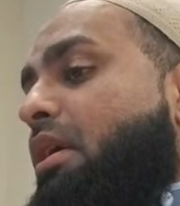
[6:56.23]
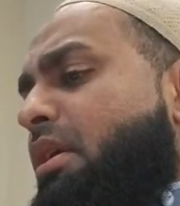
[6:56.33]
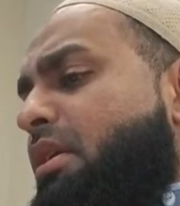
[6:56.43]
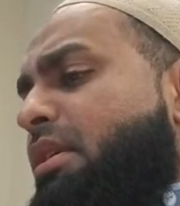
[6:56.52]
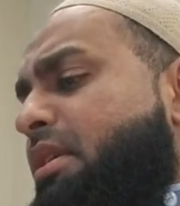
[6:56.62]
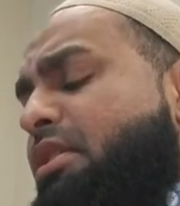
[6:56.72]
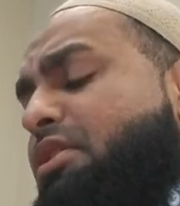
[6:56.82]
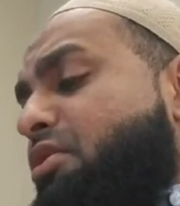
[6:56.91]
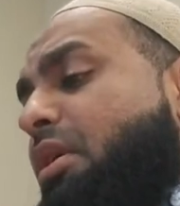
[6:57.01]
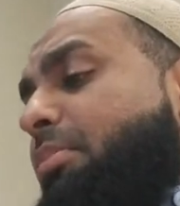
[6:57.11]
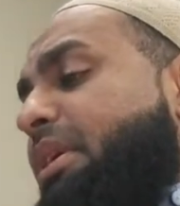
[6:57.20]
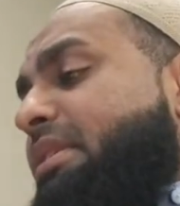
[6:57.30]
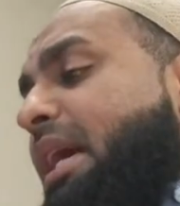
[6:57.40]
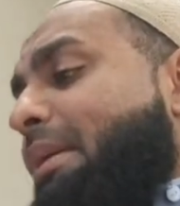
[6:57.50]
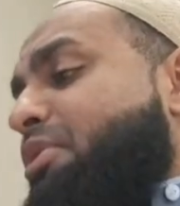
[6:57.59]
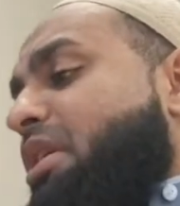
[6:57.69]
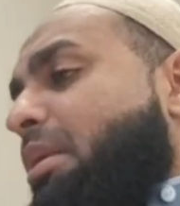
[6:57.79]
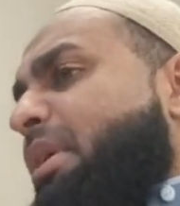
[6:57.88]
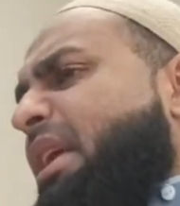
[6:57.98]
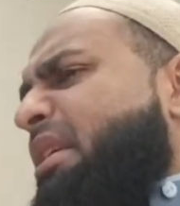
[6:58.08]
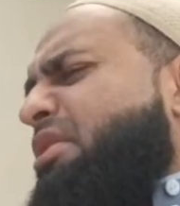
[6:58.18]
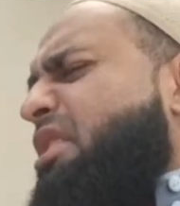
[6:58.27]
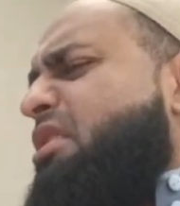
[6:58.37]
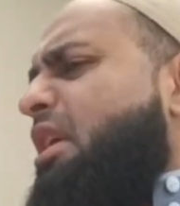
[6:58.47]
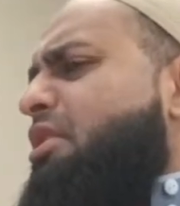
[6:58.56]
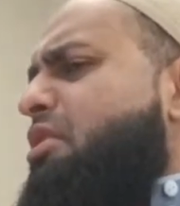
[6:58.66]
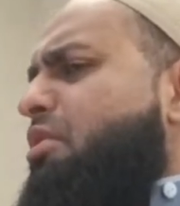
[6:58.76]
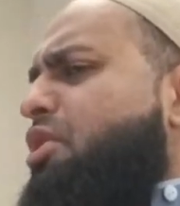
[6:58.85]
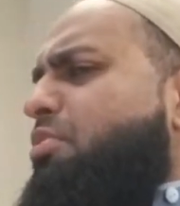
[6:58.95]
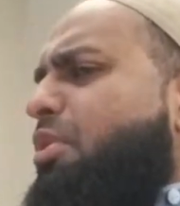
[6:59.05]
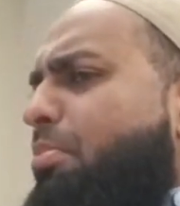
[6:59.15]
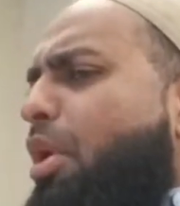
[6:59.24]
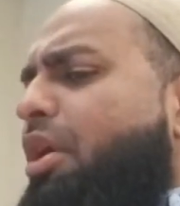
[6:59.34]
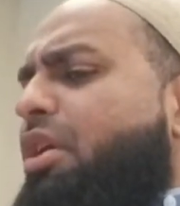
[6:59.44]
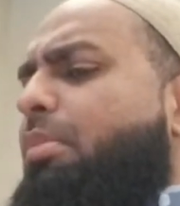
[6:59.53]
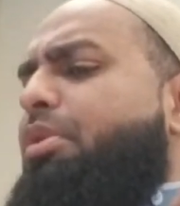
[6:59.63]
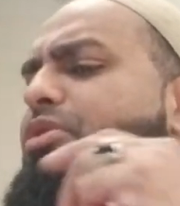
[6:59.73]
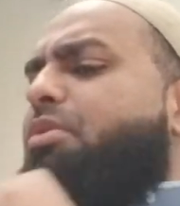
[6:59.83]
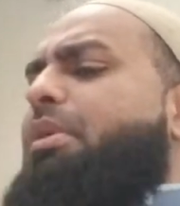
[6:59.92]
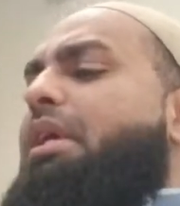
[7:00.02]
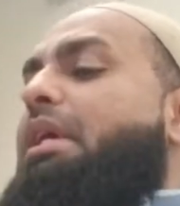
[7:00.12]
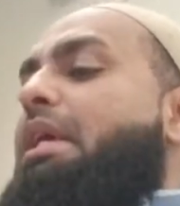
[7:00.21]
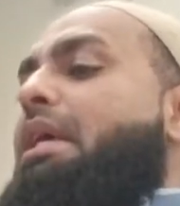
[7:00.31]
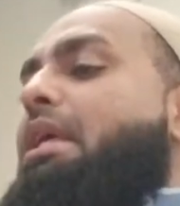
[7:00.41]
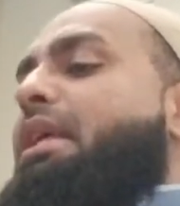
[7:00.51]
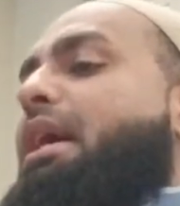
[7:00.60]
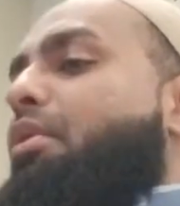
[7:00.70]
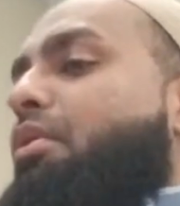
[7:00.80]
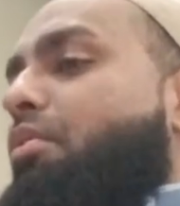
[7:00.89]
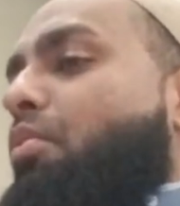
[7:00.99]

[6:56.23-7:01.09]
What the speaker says: It's troubling times are coming, and it's remarkable to me that